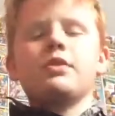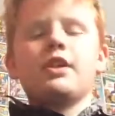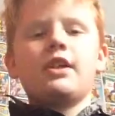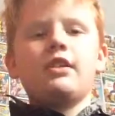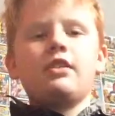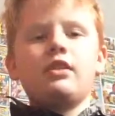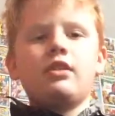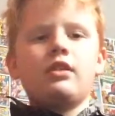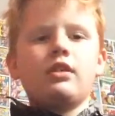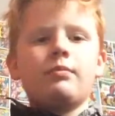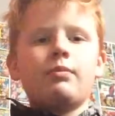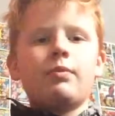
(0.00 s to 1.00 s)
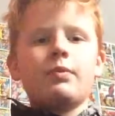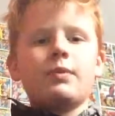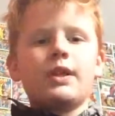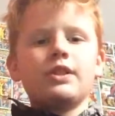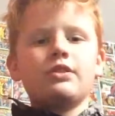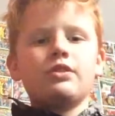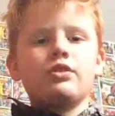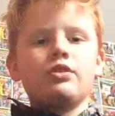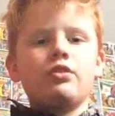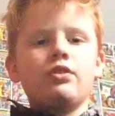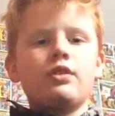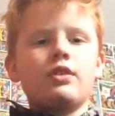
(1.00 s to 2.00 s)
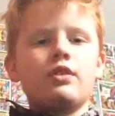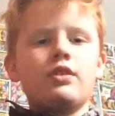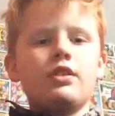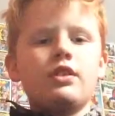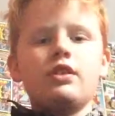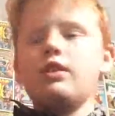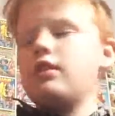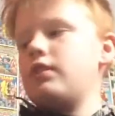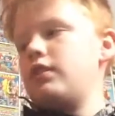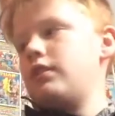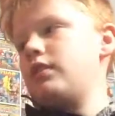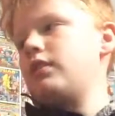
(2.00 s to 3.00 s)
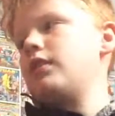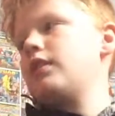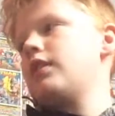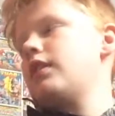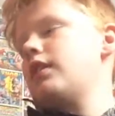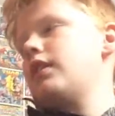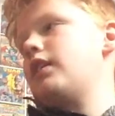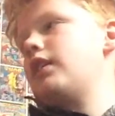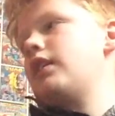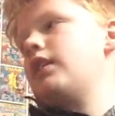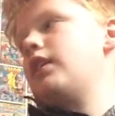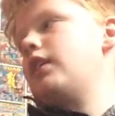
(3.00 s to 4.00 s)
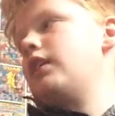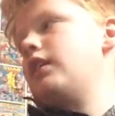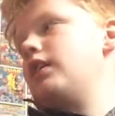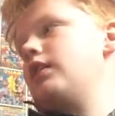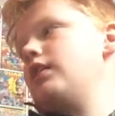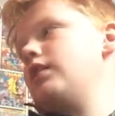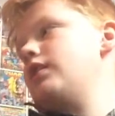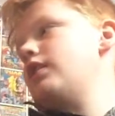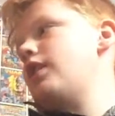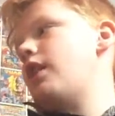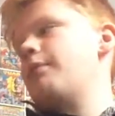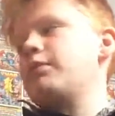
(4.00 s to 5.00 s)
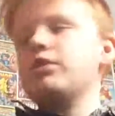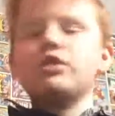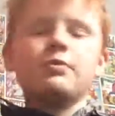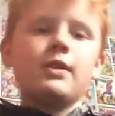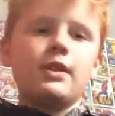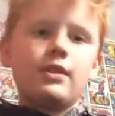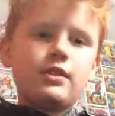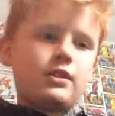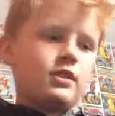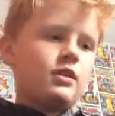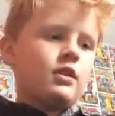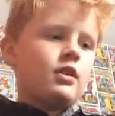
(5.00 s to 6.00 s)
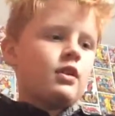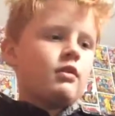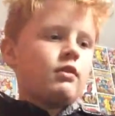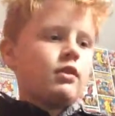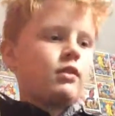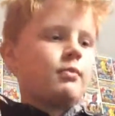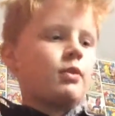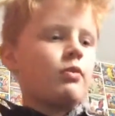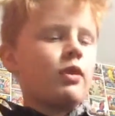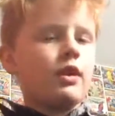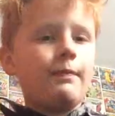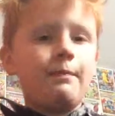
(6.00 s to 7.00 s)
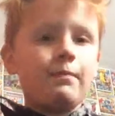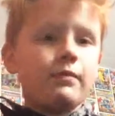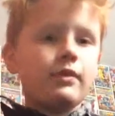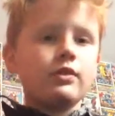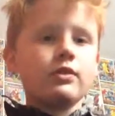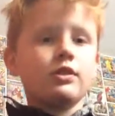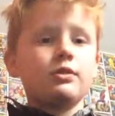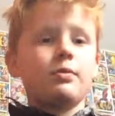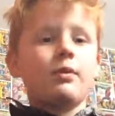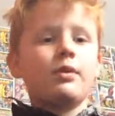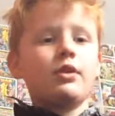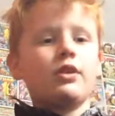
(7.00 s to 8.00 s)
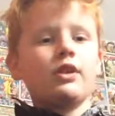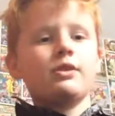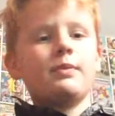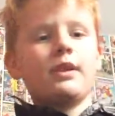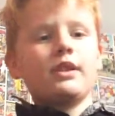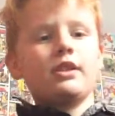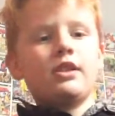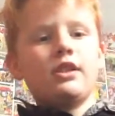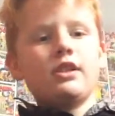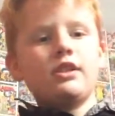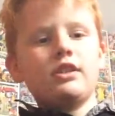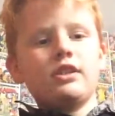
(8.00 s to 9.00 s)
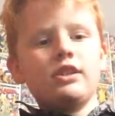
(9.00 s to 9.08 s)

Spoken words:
Within. Puppet Master 2 and 3. And Amusement. Number 1, she's probably not expecting this,